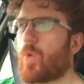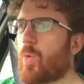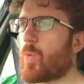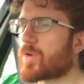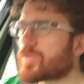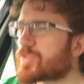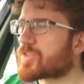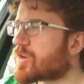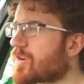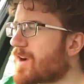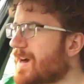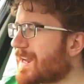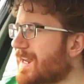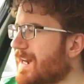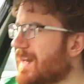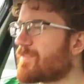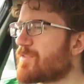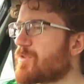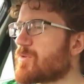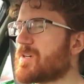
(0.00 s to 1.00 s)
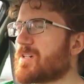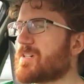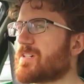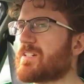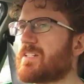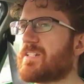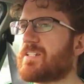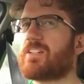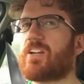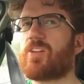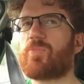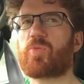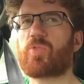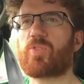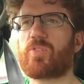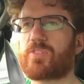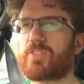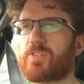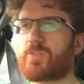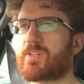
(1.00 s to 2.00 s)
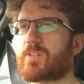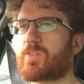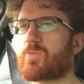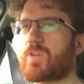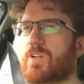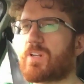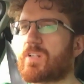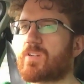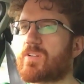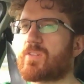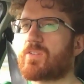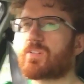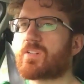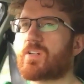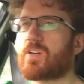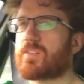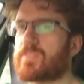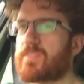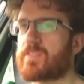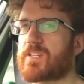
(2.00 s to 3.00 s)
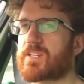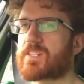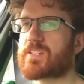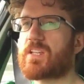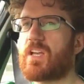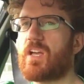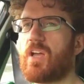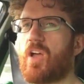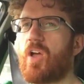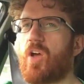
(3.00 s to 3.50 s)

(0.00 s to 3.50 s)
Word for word: What's cracking everyone? Hope you're all doing well and good on this